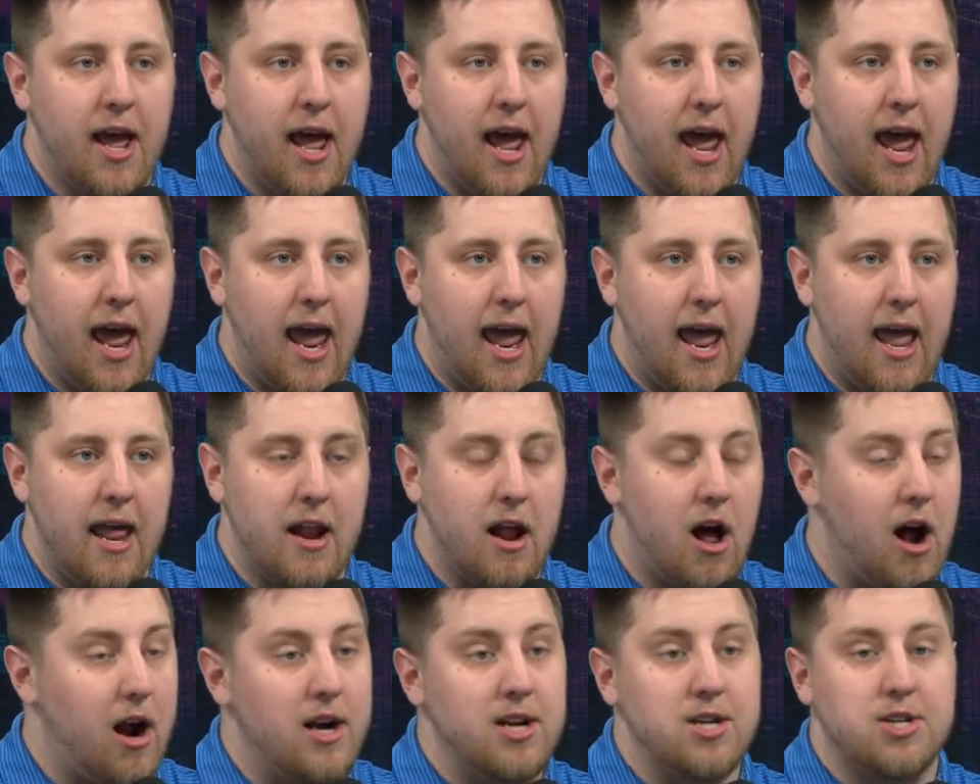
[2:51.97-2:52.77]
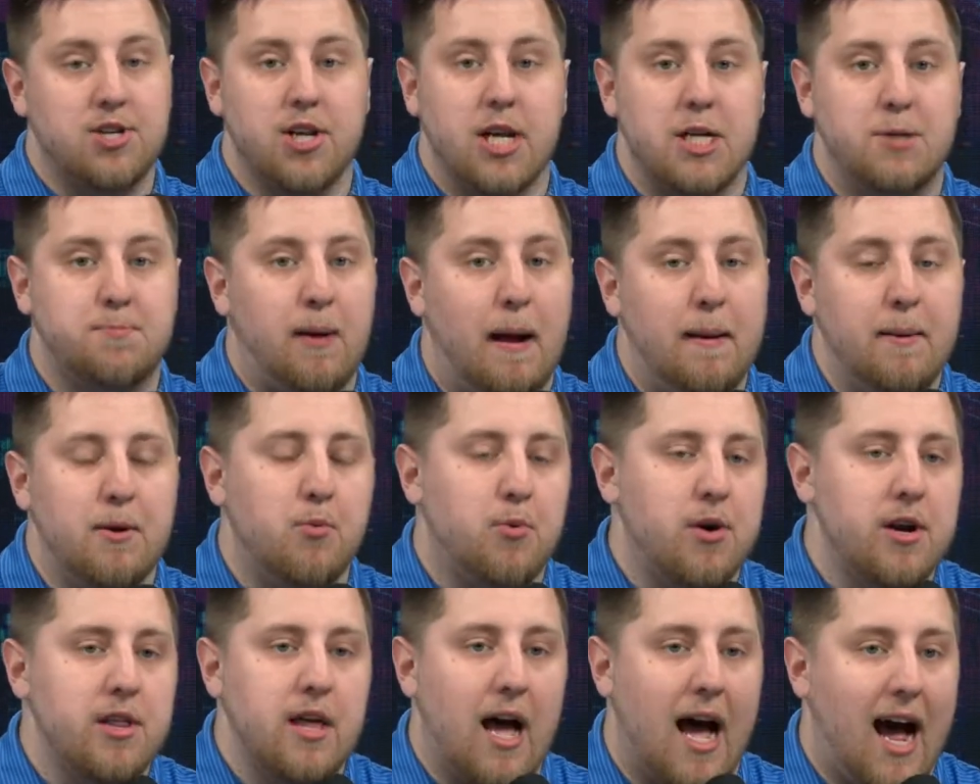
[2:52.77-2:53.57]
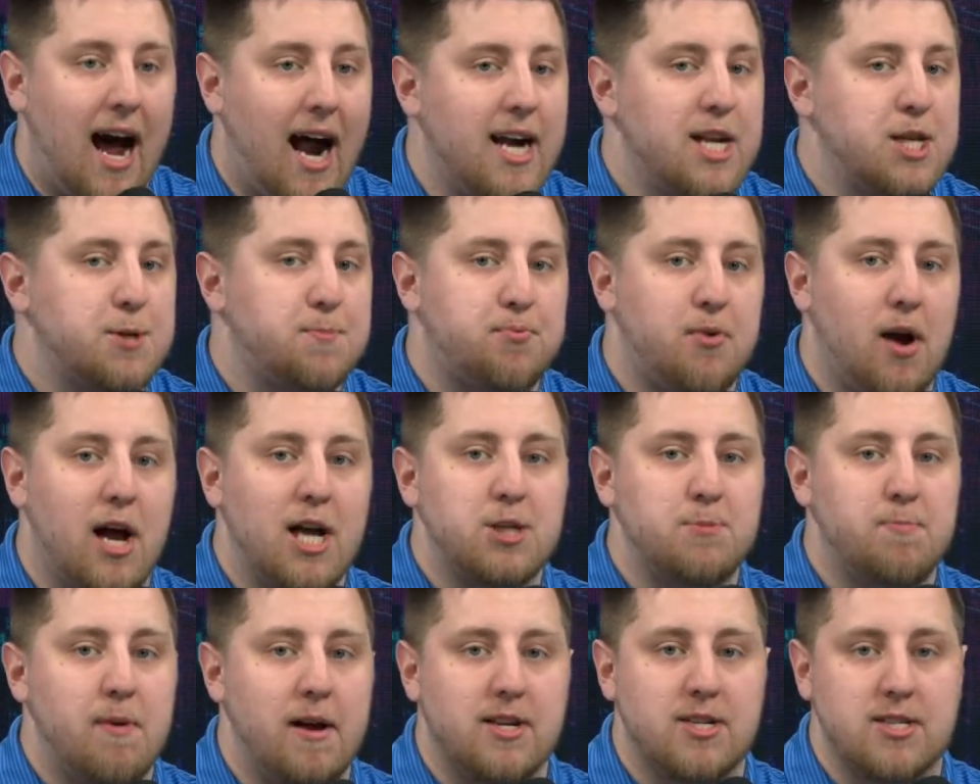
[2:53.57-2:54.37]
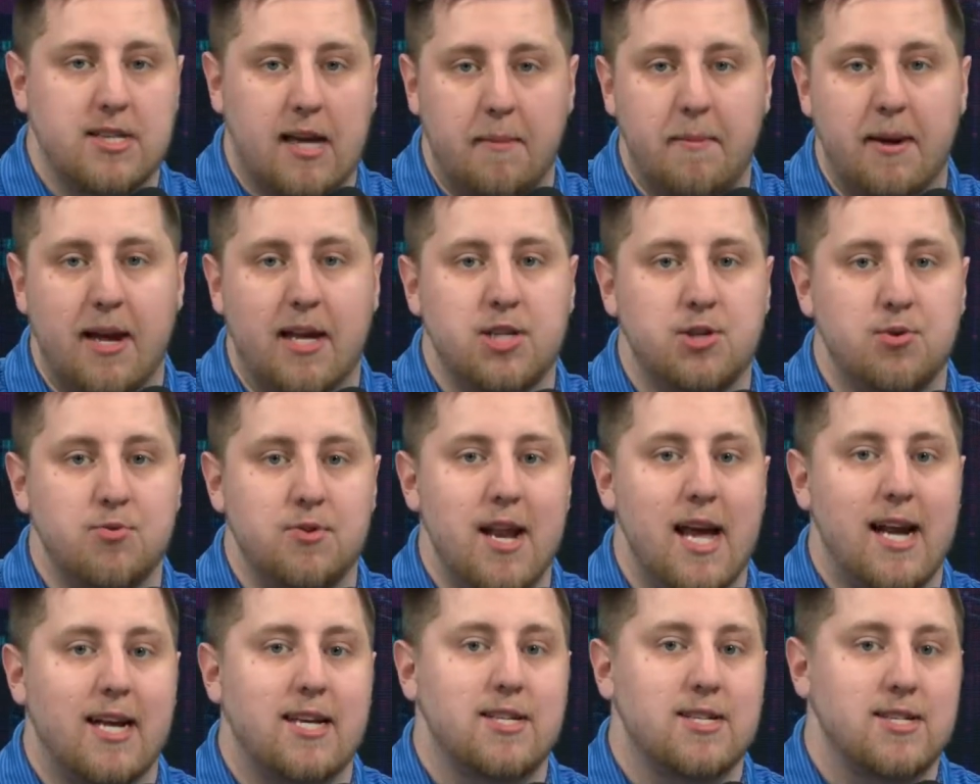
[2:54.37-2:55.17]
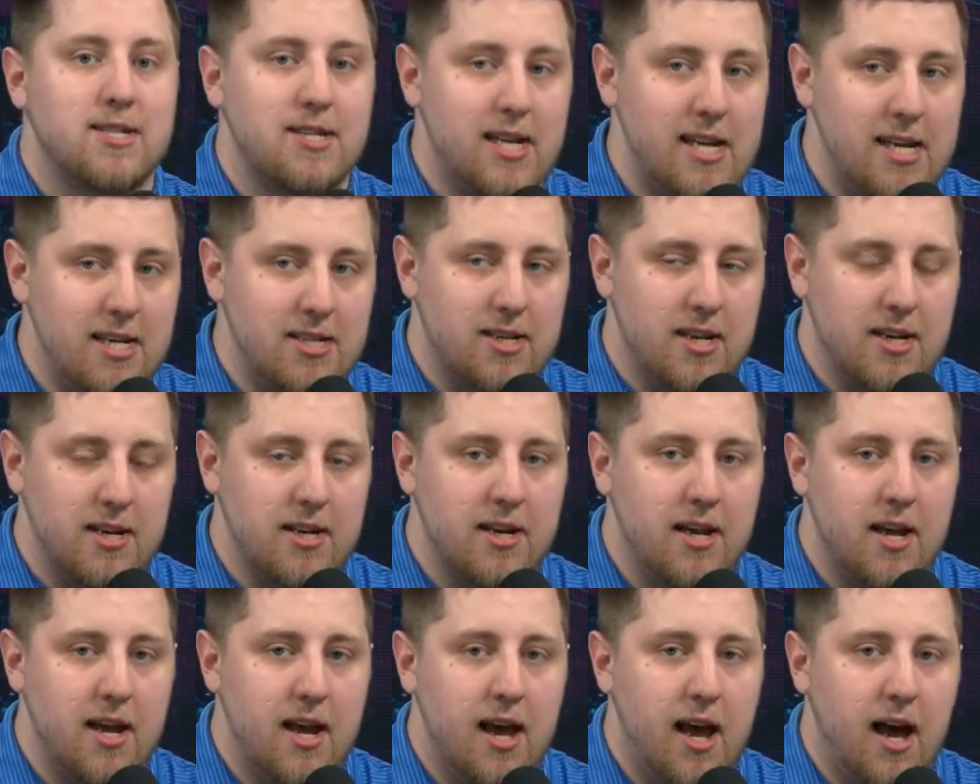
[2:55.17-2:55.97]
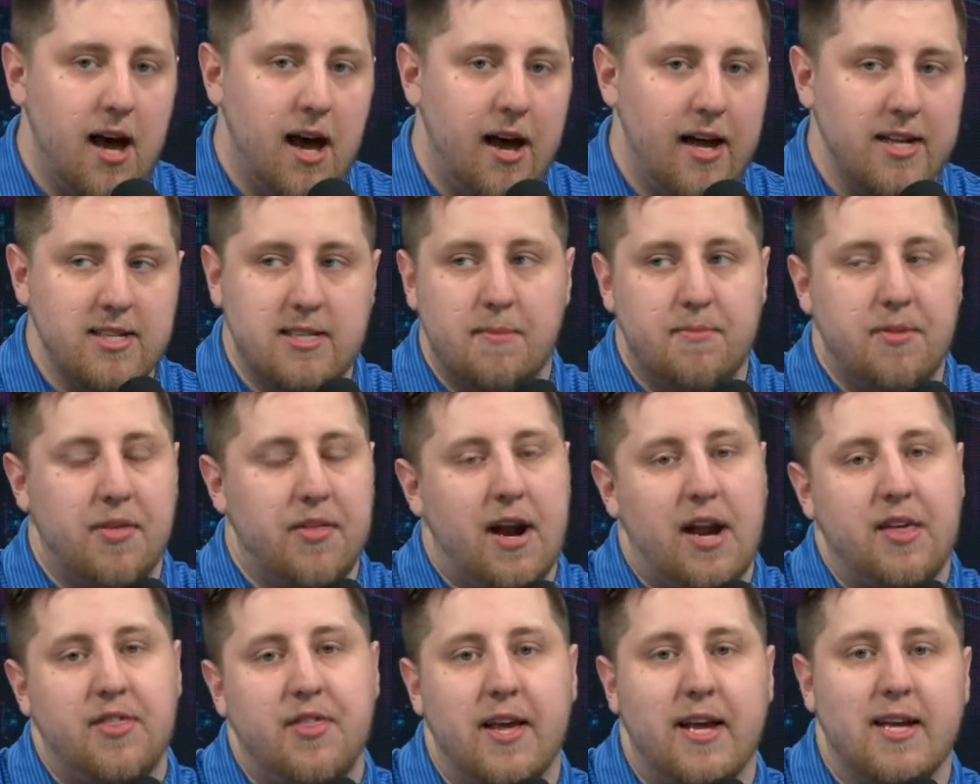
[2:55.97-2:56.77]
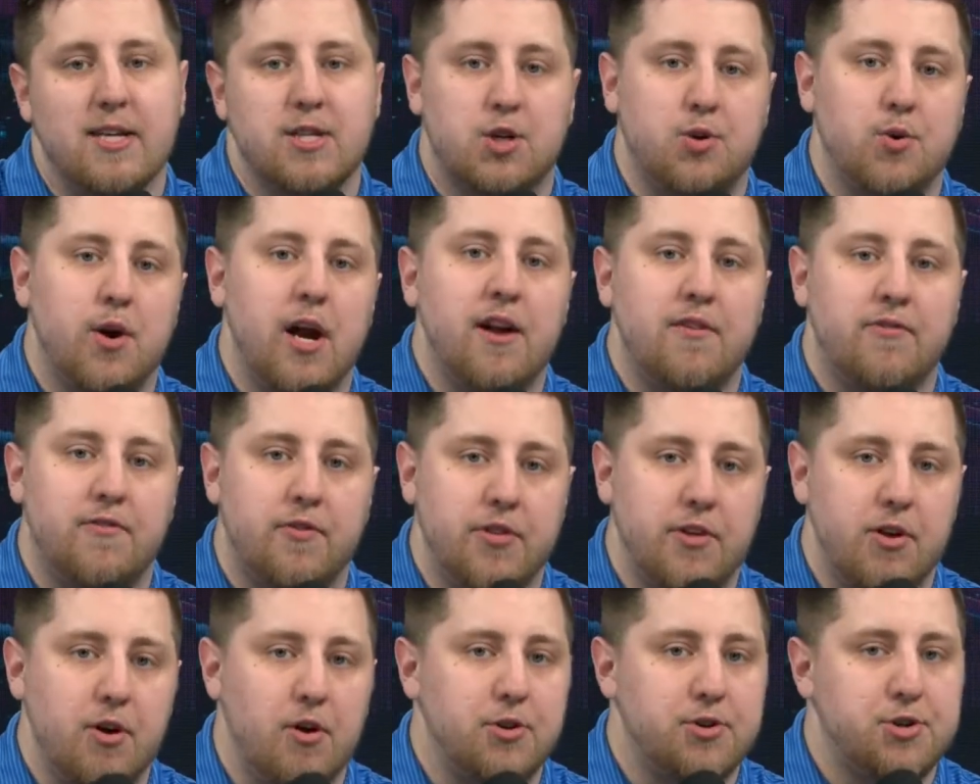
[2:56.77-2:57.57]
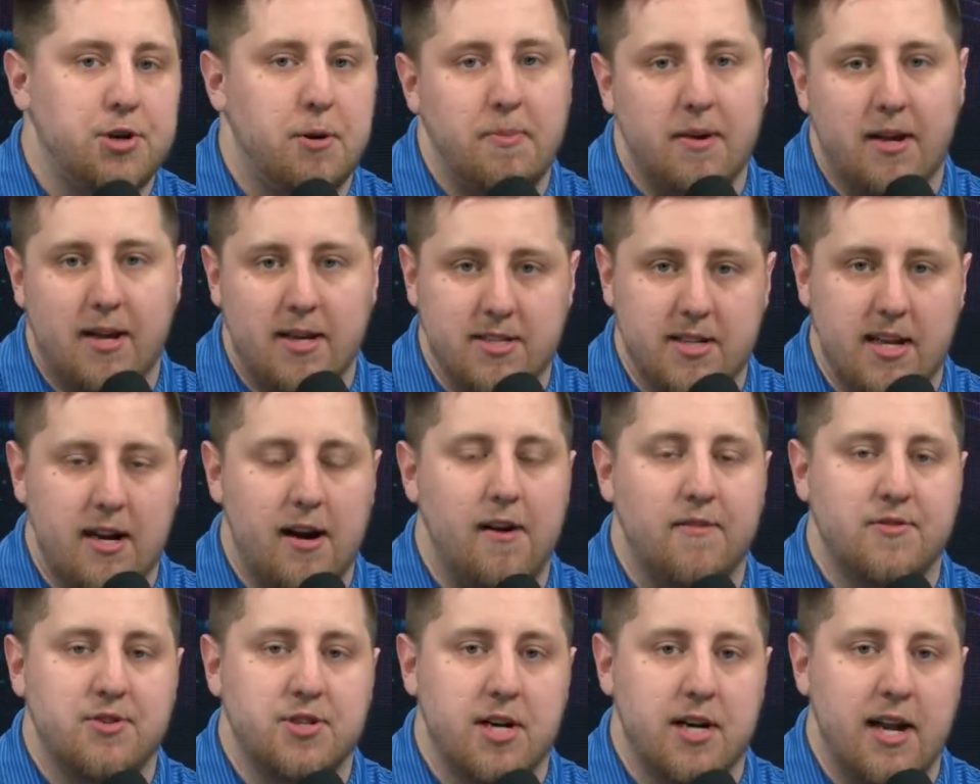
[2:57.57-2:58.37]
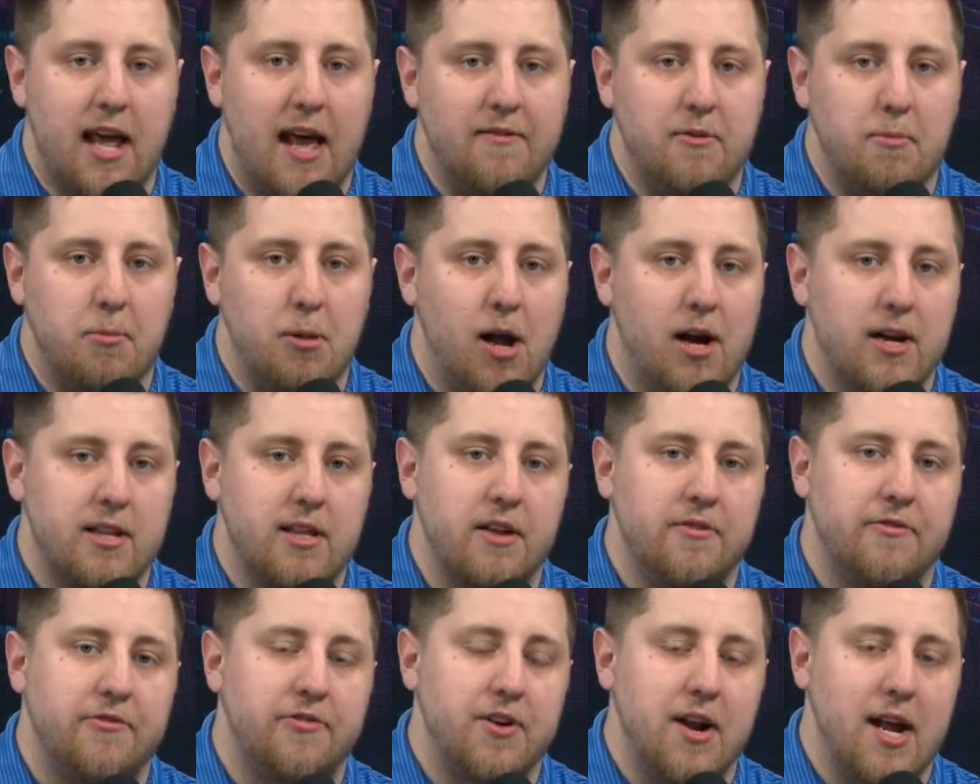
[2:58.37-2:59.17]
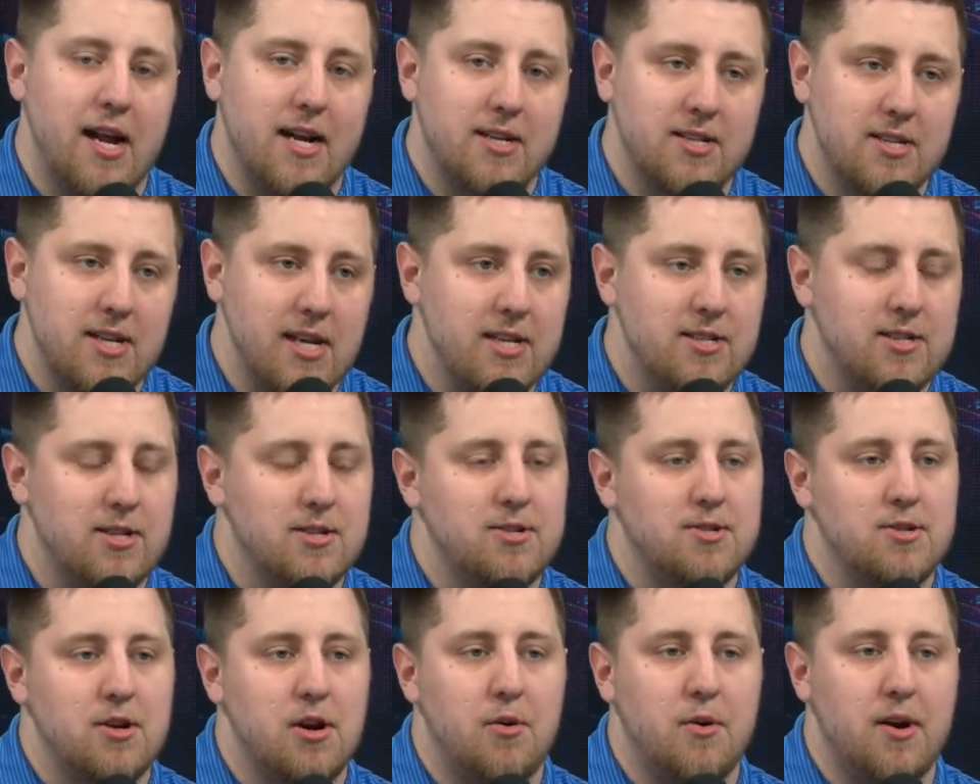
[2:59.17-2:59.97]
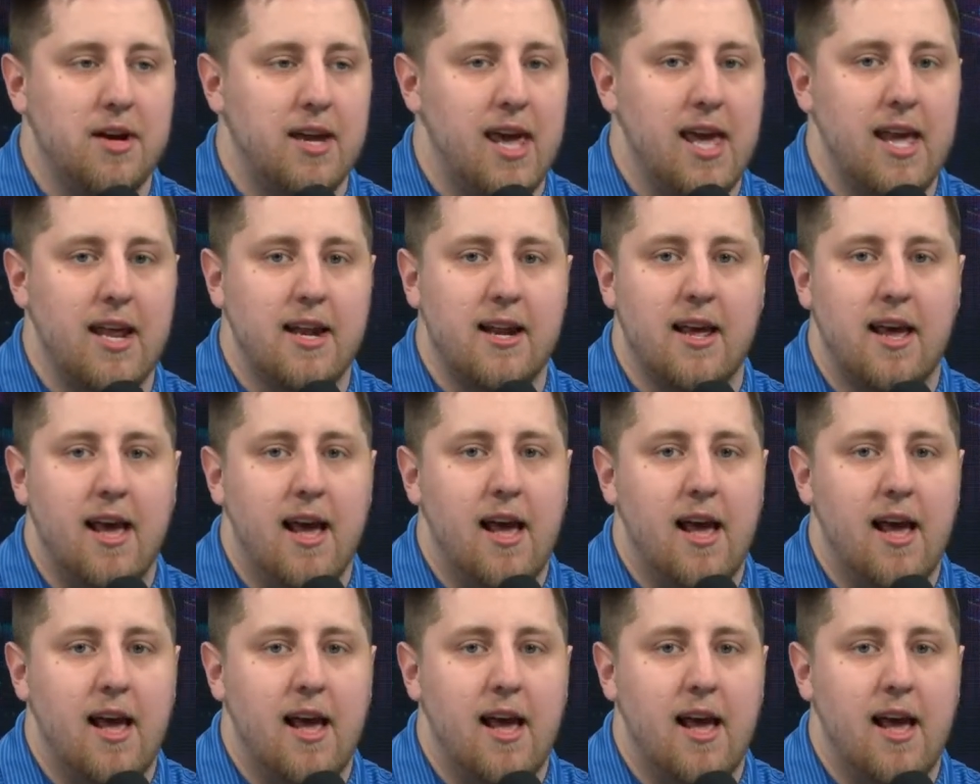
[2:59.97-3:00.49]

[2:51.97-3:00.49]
And honestly, it's probably one of the hottest prospects coming into next season, and something that I think is great for the Ultra because they're obviously going to have him locked in for next season. So again,